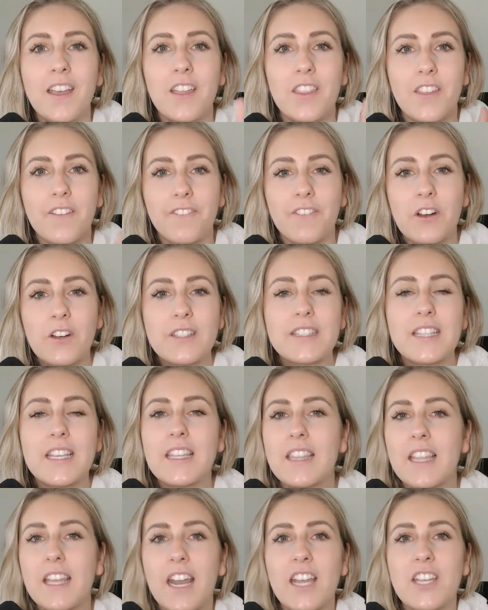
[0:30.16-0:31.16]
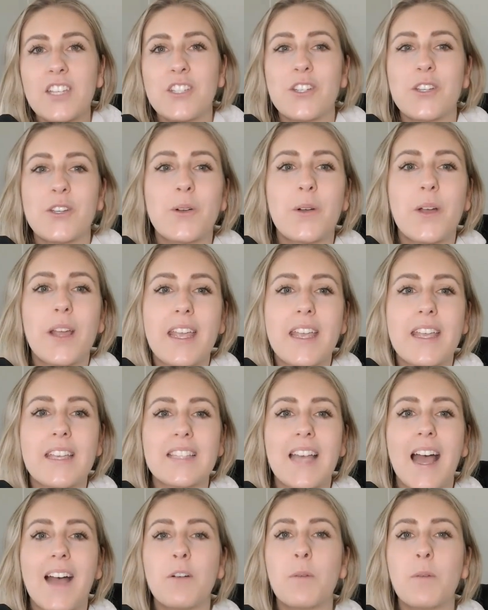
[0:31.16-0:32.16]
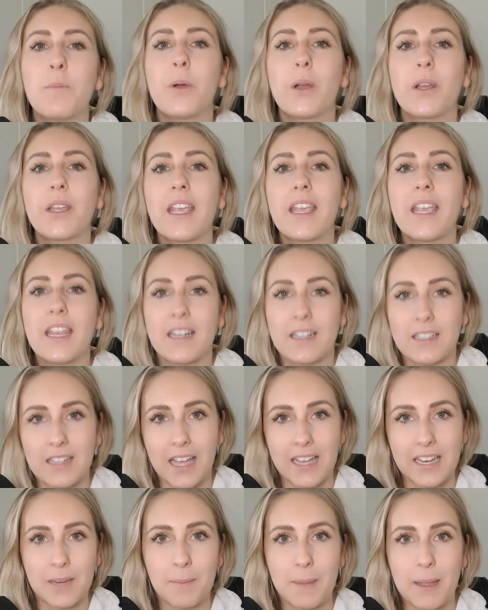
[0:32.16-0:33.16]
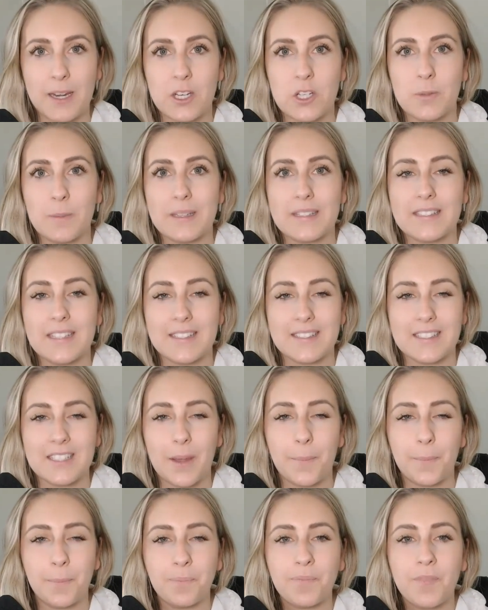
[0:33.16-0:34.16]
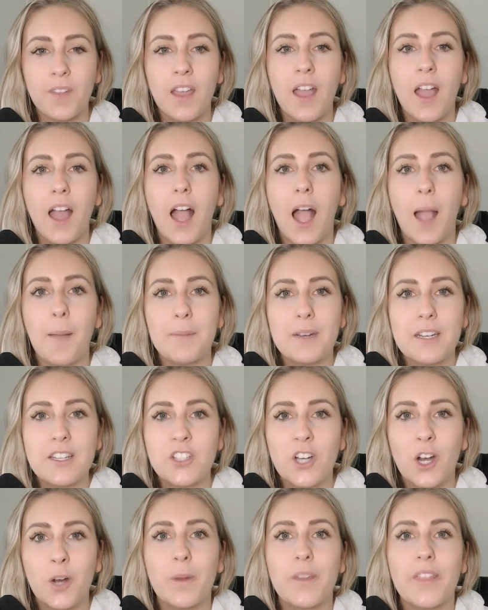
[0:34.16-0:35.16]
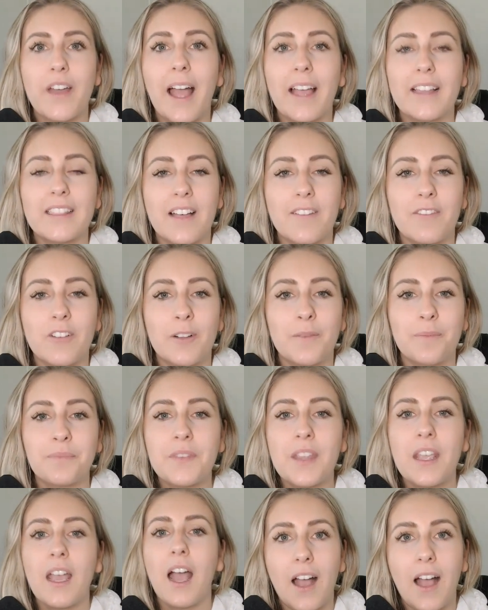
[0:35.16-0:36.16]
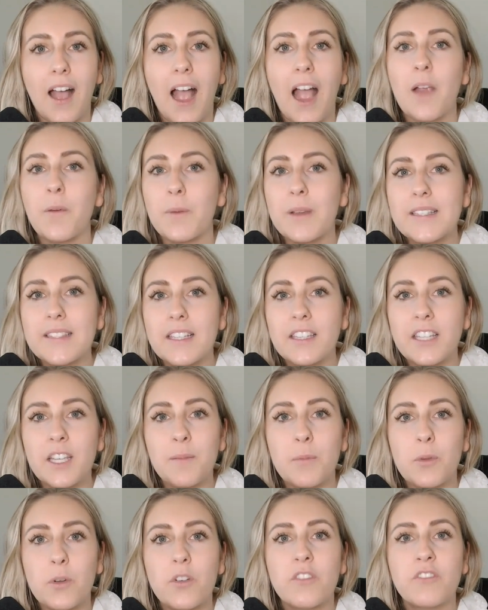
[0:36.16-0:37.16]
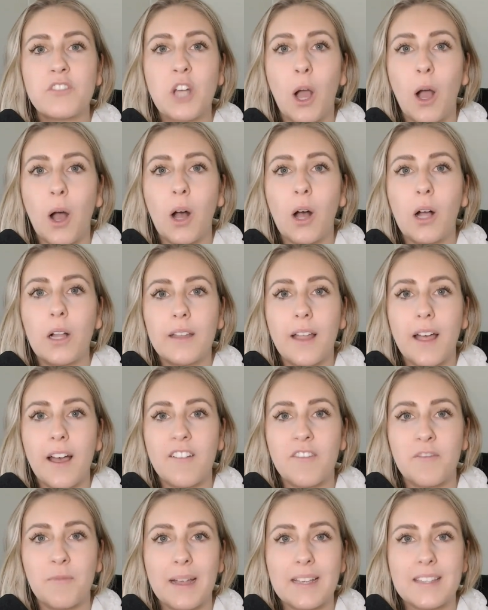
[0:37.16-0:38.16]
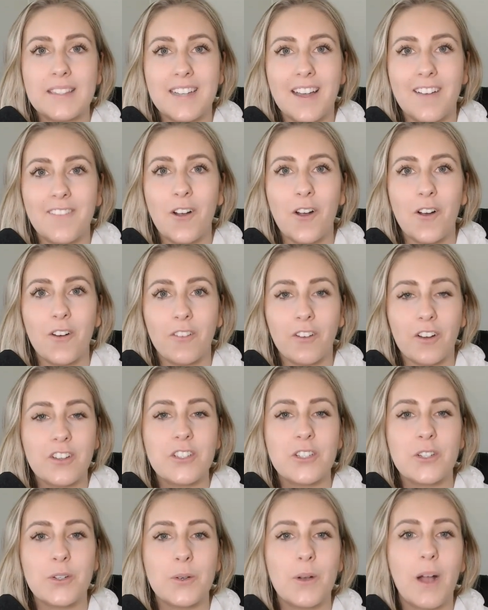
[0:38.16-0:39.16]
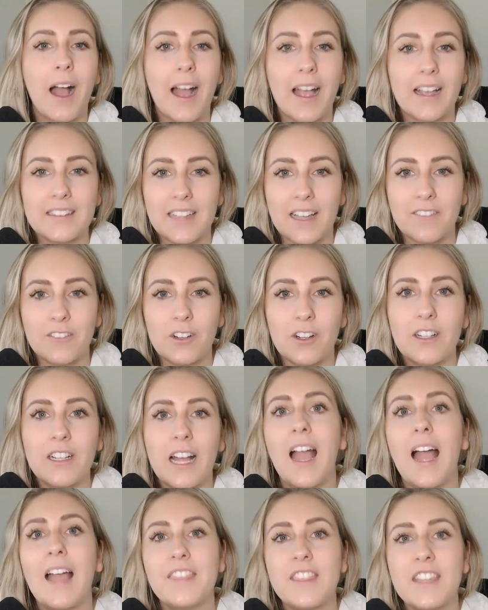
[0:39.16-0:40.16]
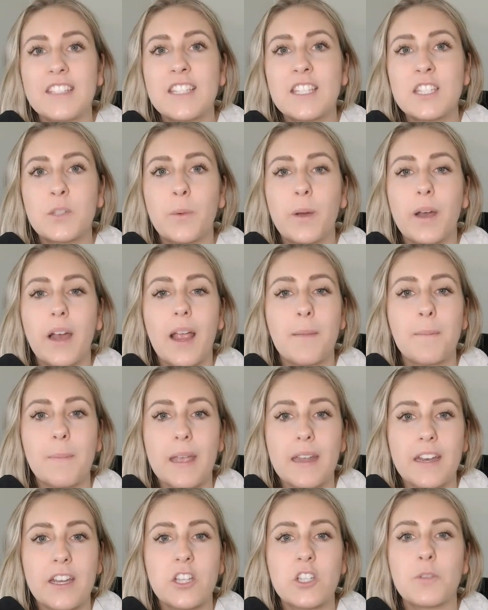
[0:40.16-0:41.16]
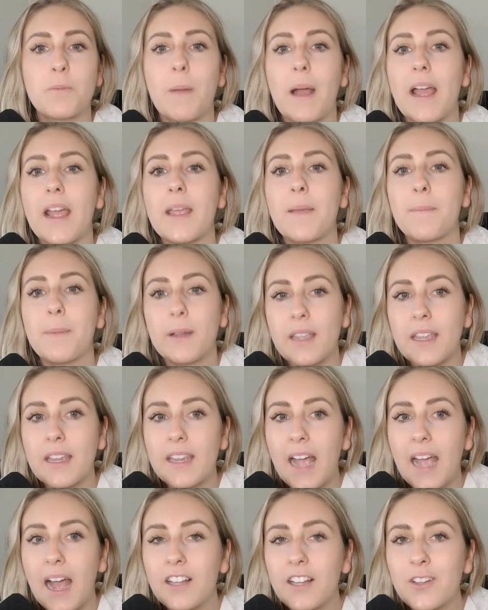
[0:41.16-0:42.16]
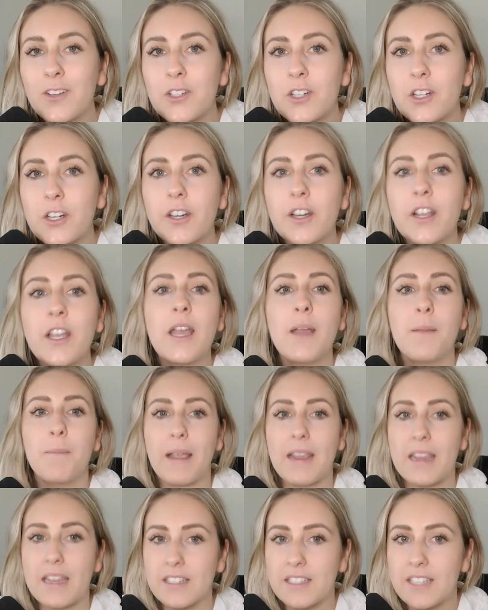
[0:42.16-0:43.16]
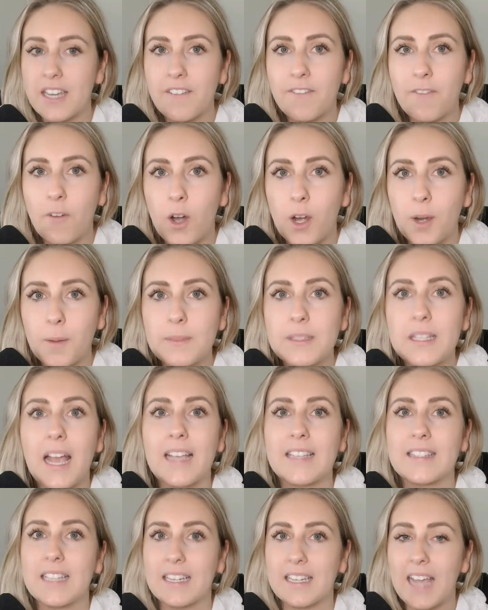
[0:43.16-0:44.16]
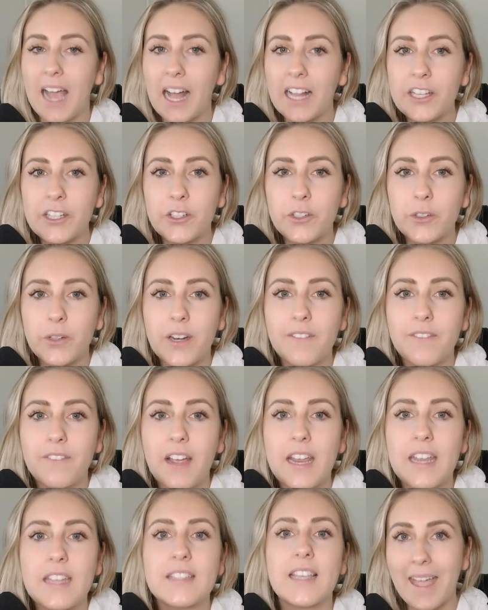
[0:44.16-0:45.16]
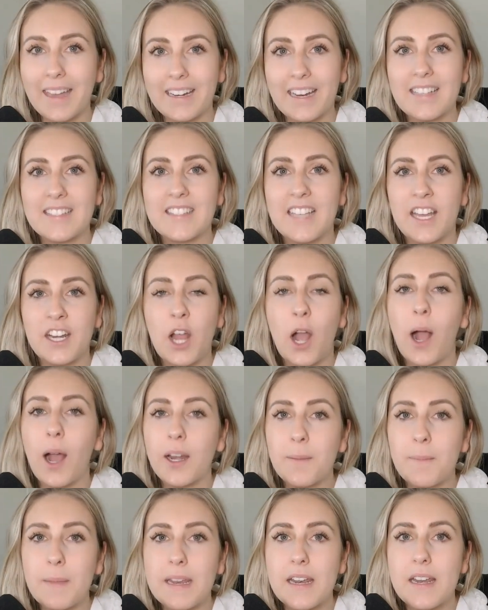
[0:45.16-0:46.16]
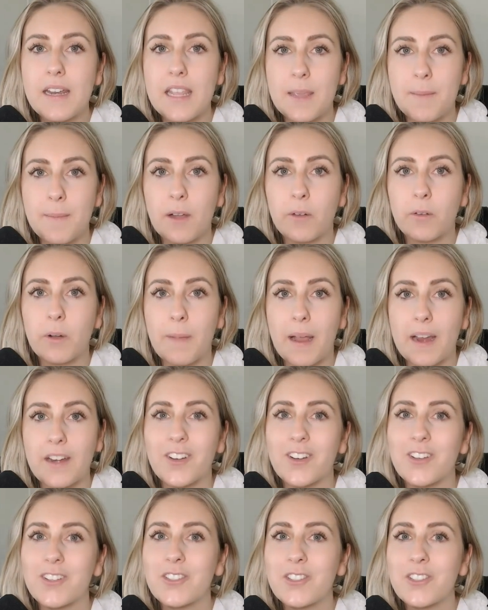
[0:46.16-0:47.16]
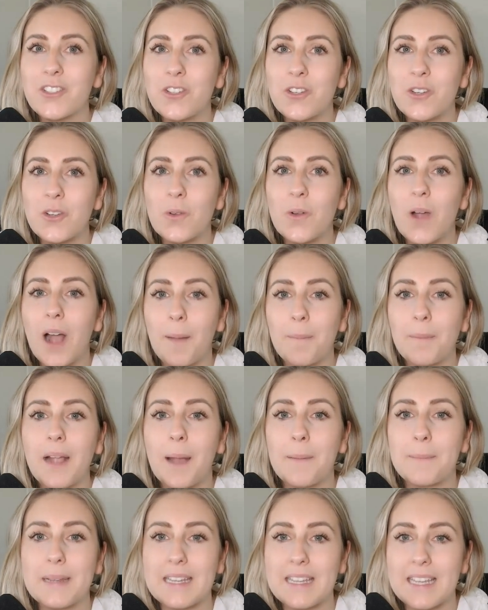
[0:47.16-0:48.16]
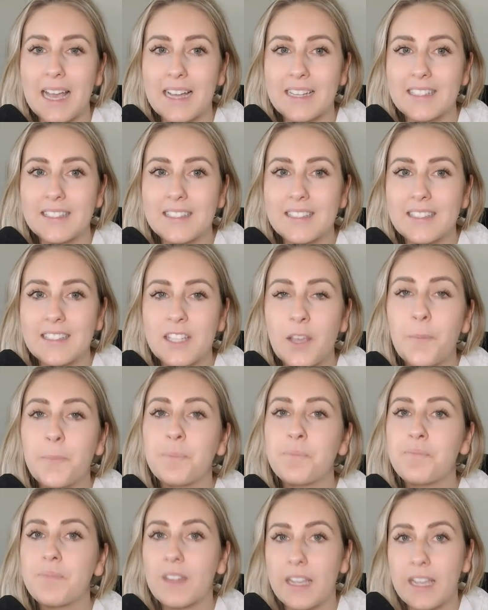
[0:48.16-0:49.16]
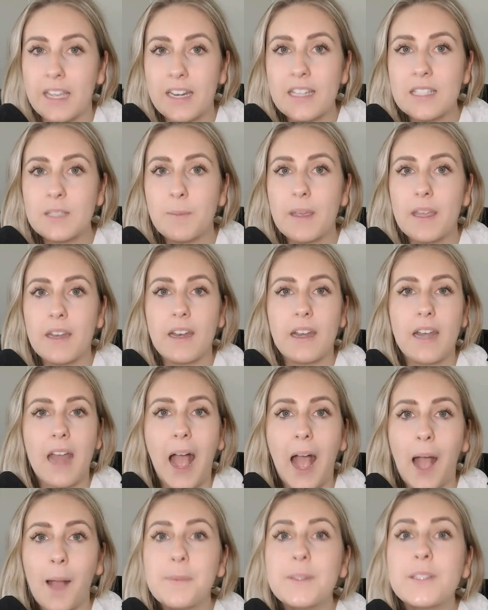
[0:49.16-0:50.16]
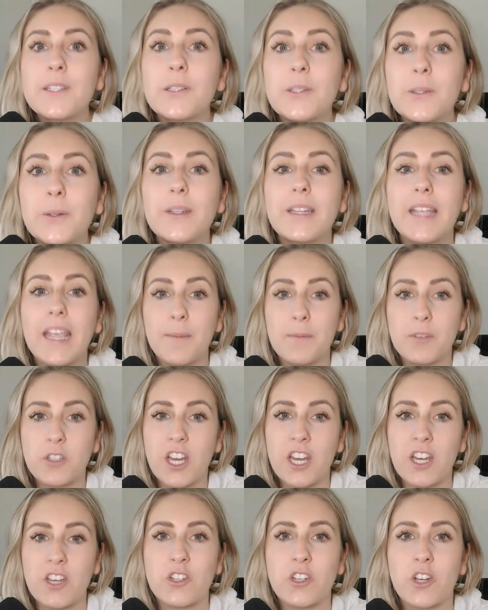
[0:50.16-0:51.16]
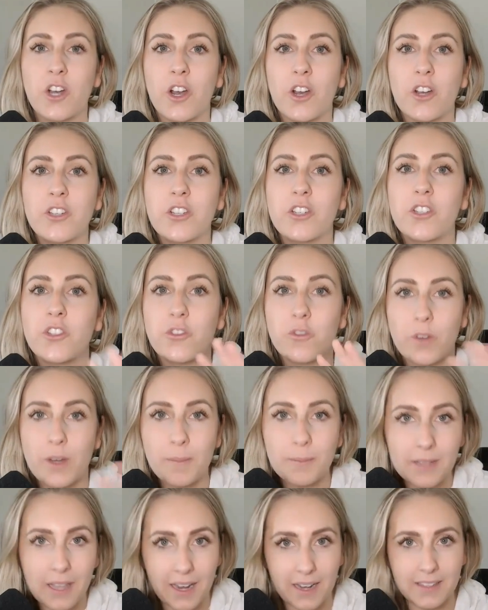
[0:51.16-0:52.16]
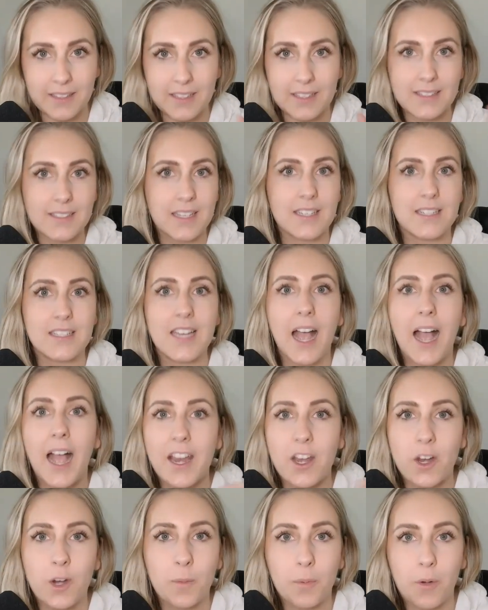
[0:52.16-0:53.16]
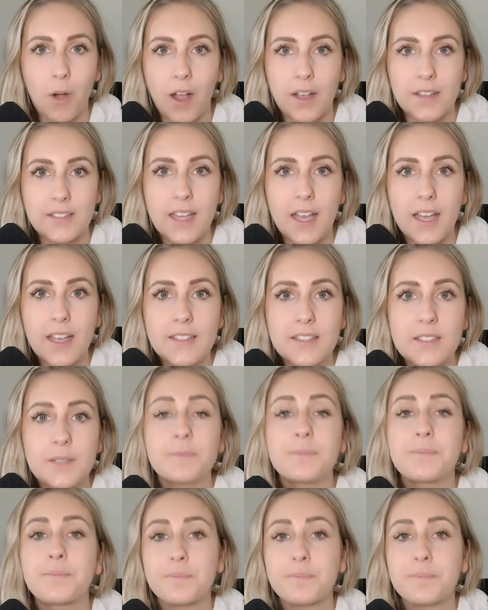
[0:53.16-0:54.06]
The first thing that I do is have a booking and client management system. I'm going to start with high level. I recently moved all of my stuff over to high level, and this is where I manage my booking calendar, my intake forms, I send calendar invites, and I send automated email reminders to upcoming guests. It has been an absolute game changer to streamline this entire process